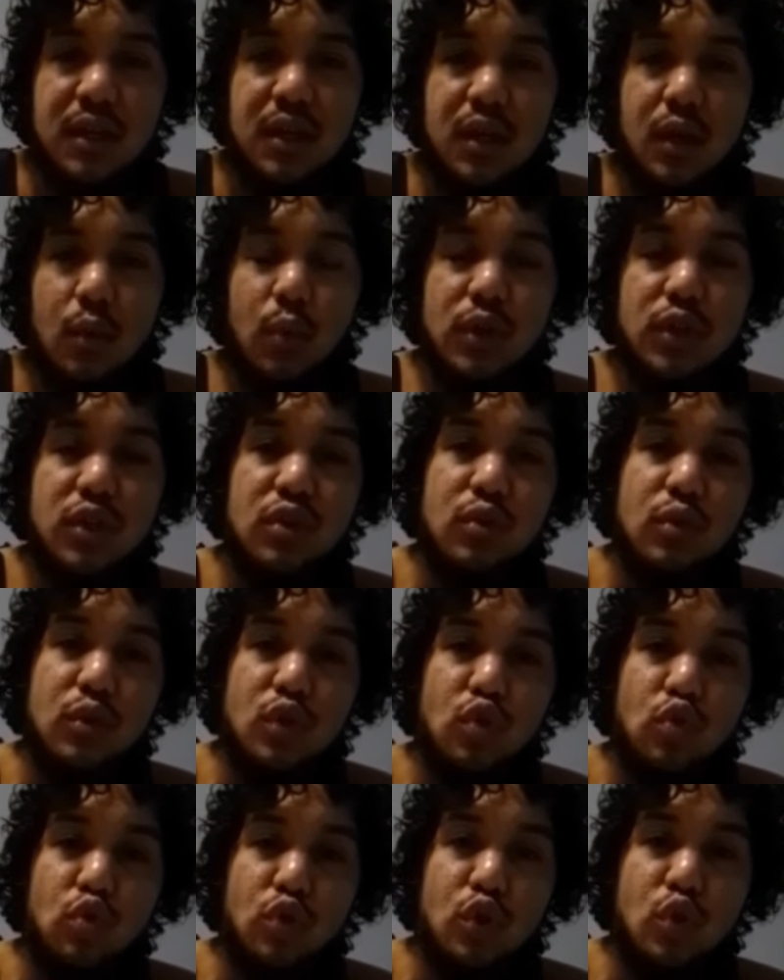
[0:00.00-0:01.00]
when you
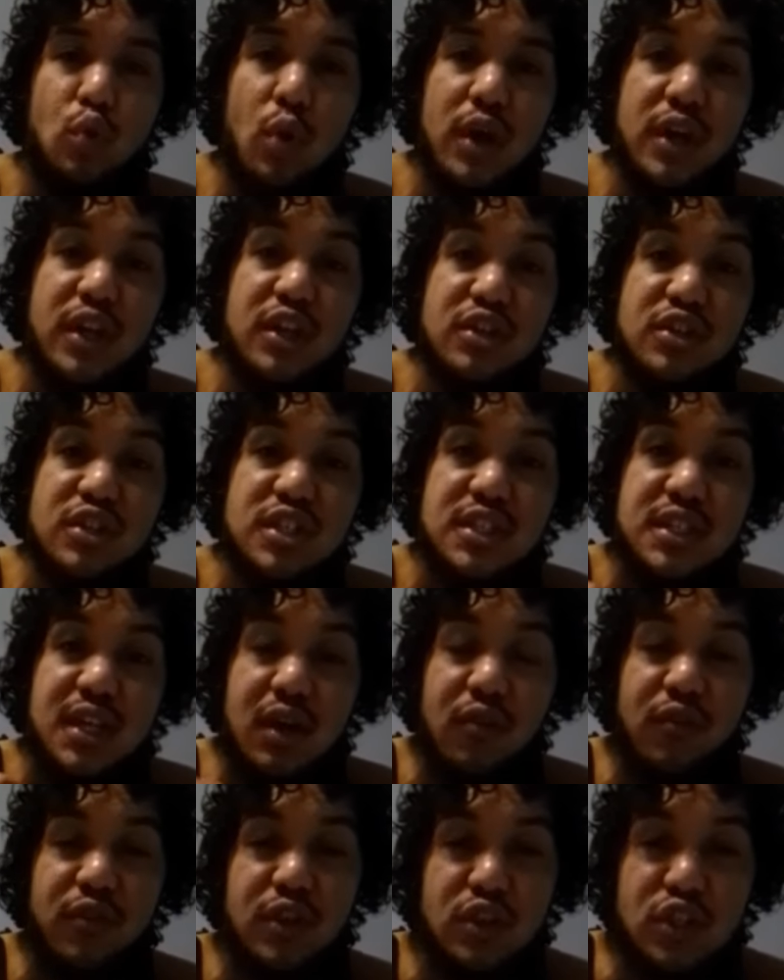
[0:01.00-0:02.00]
you you are
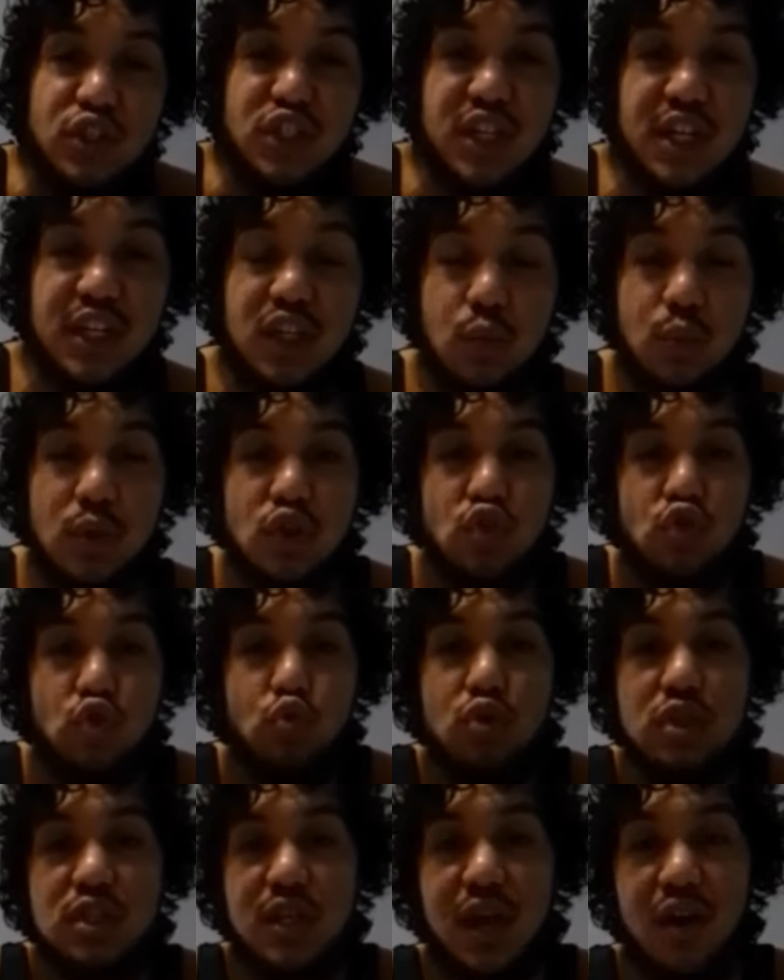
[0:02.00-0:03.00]
yourself, your genuine true
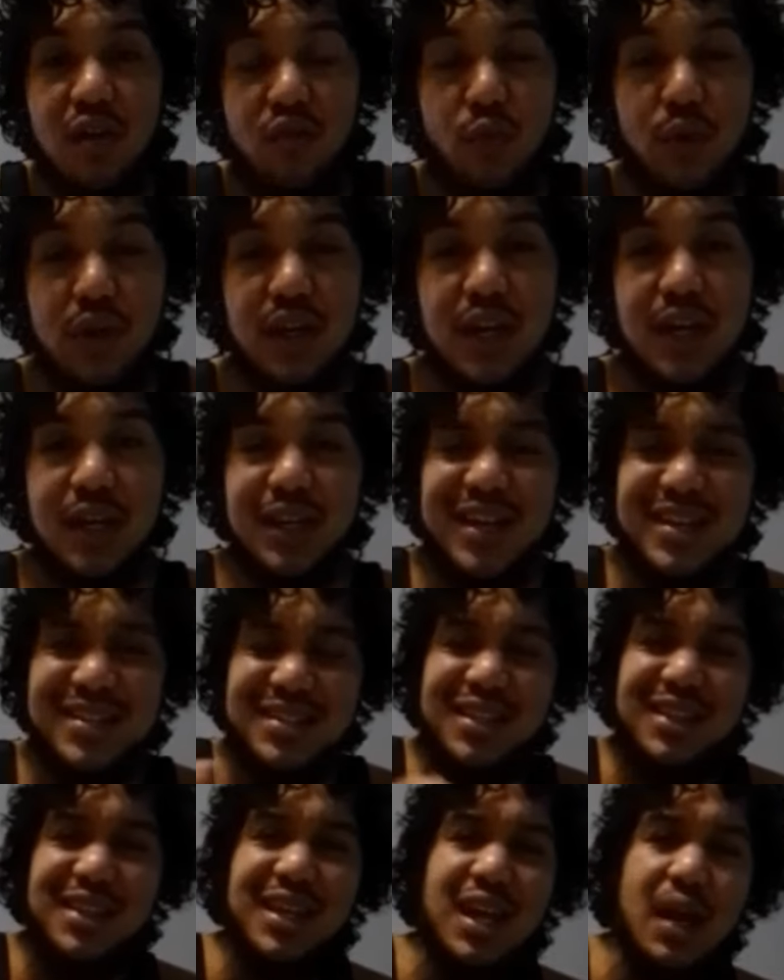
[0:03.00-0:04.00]
self. When that's the
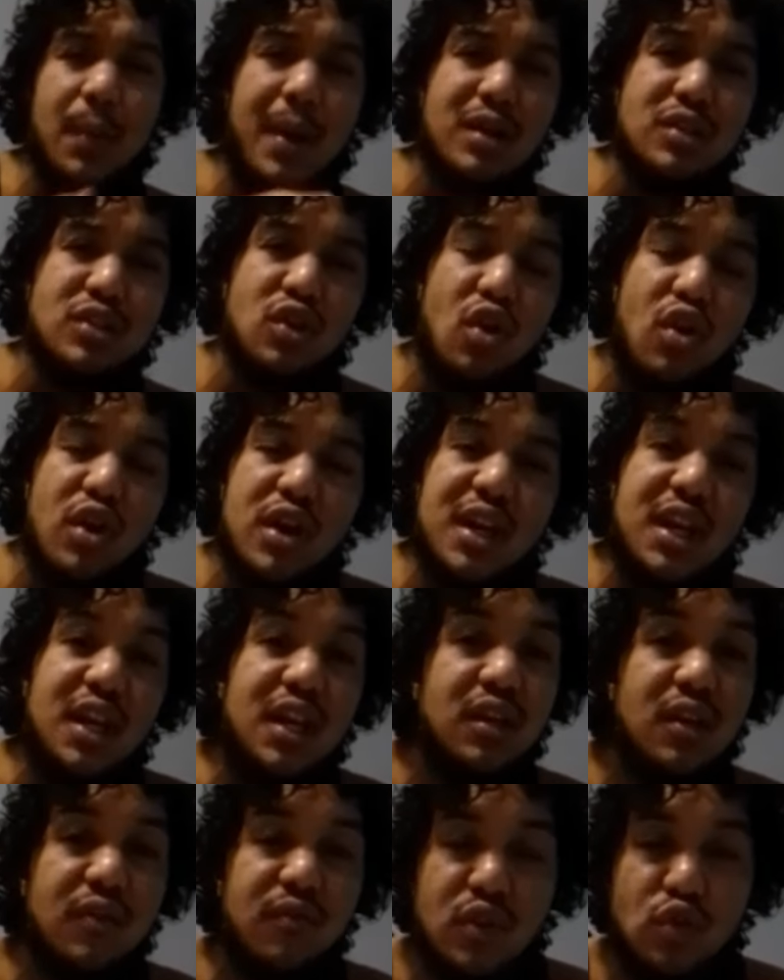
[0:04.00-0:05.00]
thing about targeted
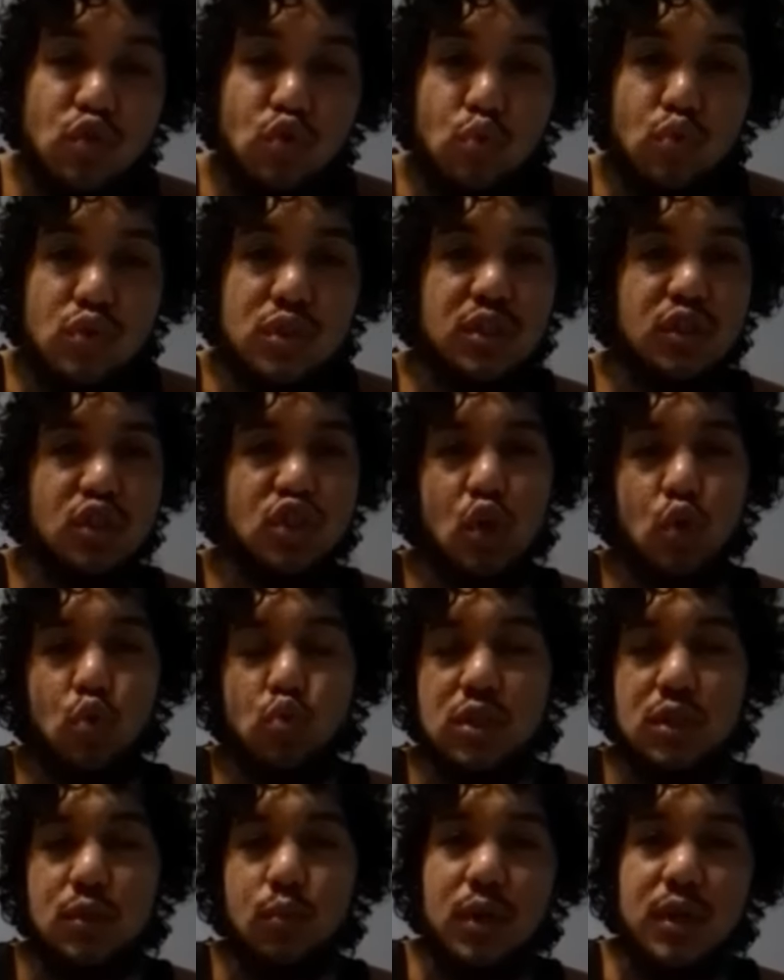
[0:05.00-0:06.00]
individuals the
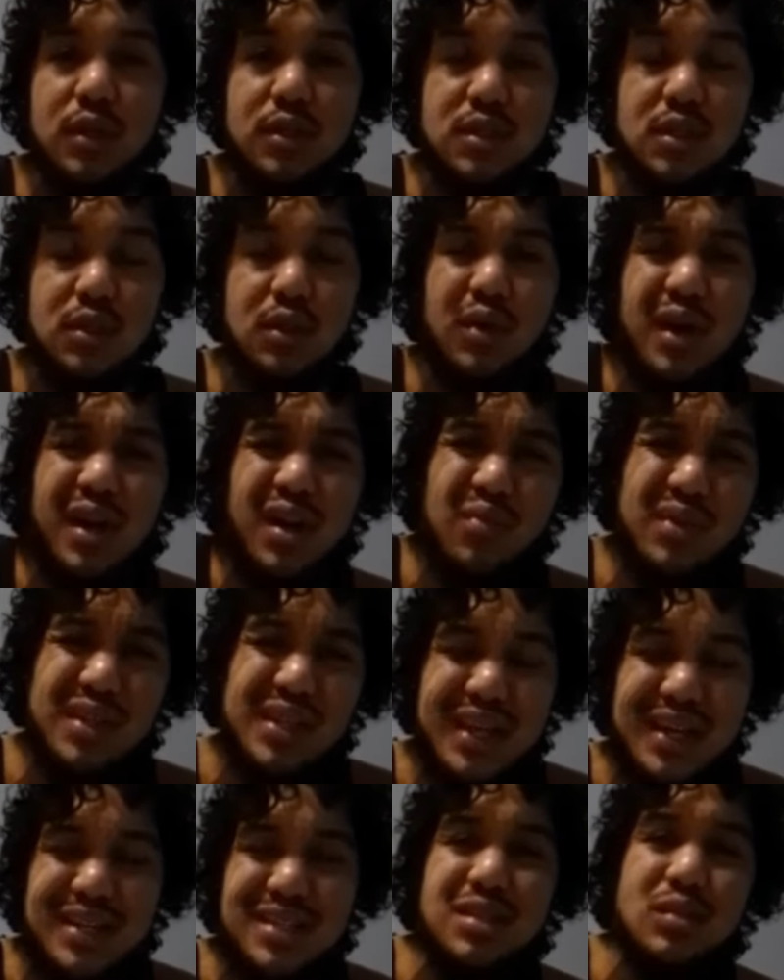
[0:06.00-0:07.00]
chosen ones. You know, I don't really
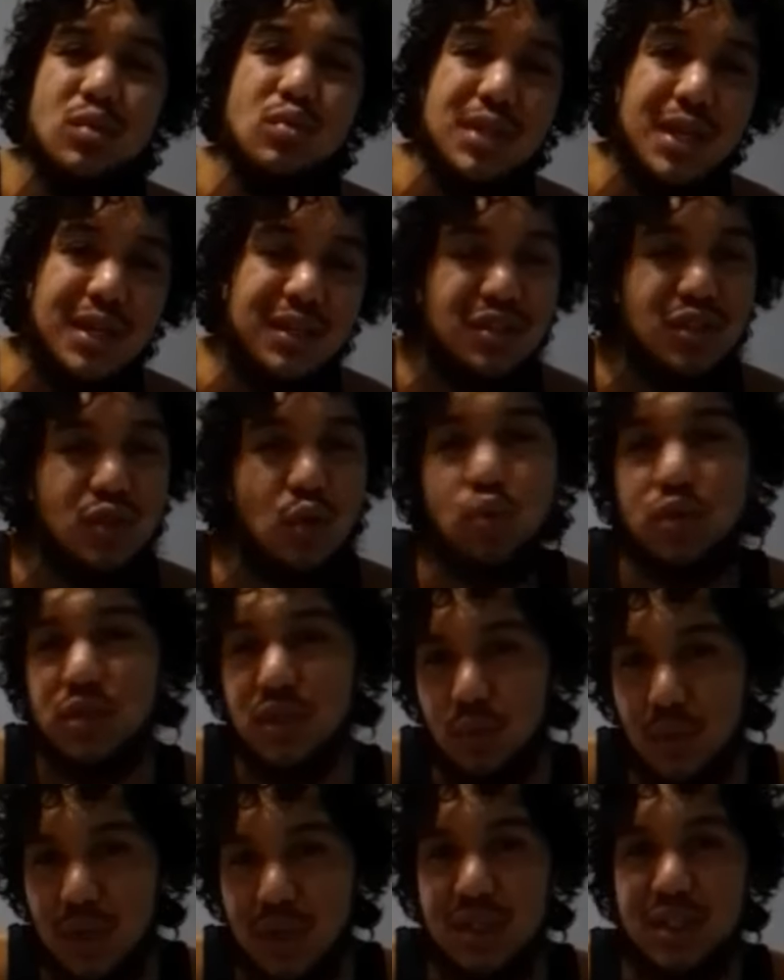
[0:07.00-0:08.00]
like to use that chosen
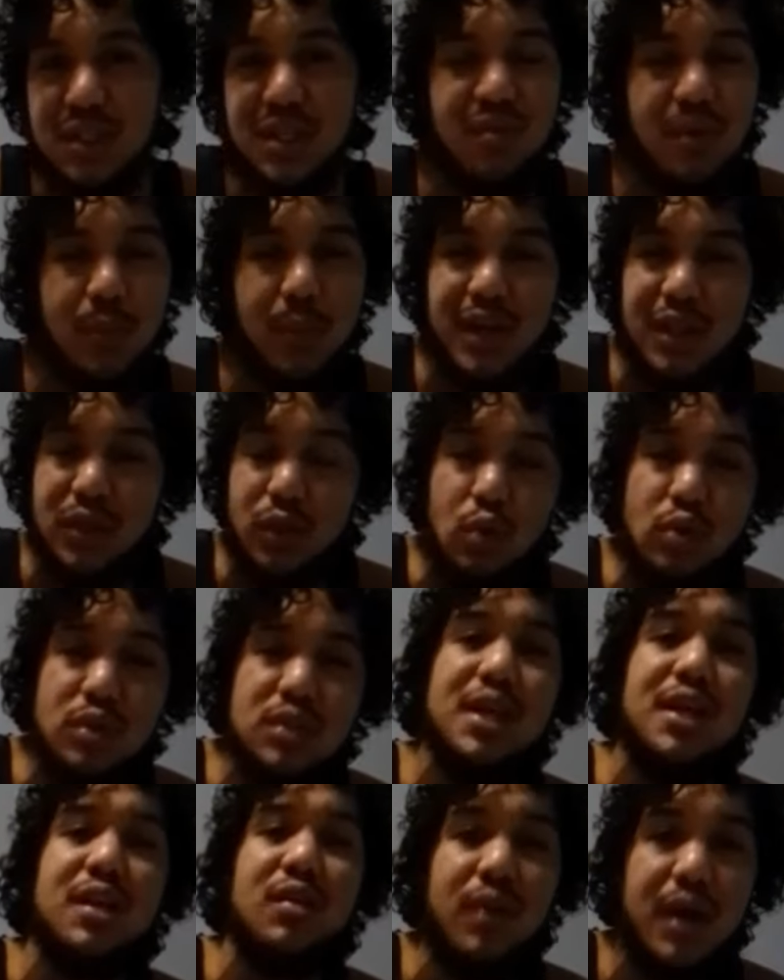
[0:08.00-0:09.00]
ones because everybody throws
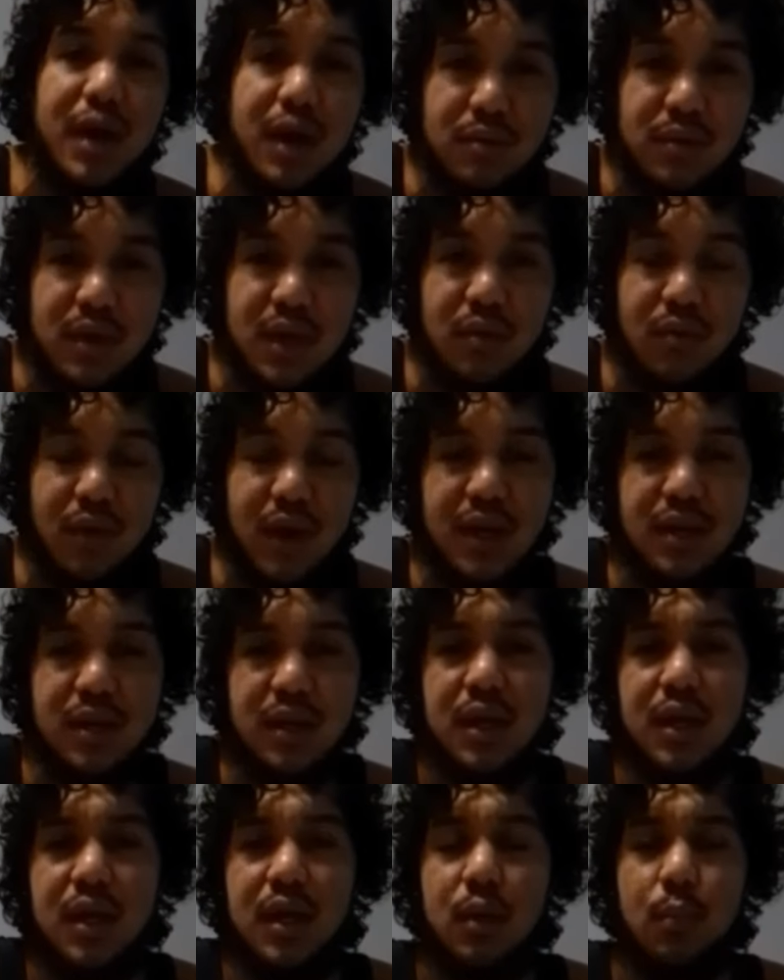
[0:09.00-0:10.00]
that around, right?
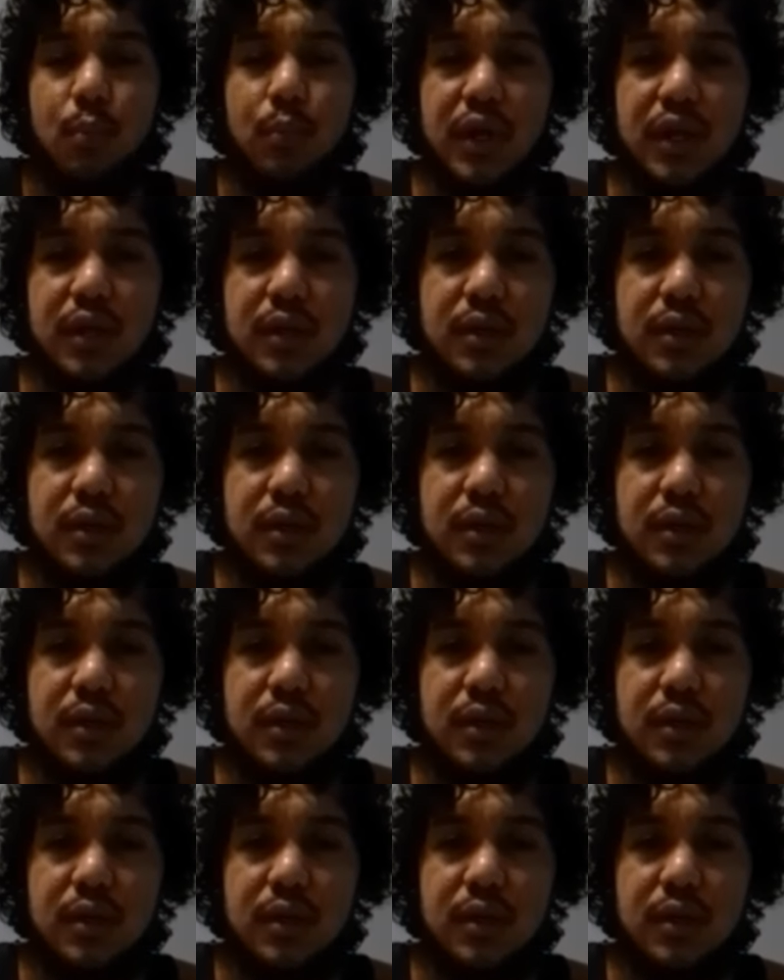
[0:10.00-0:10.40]
But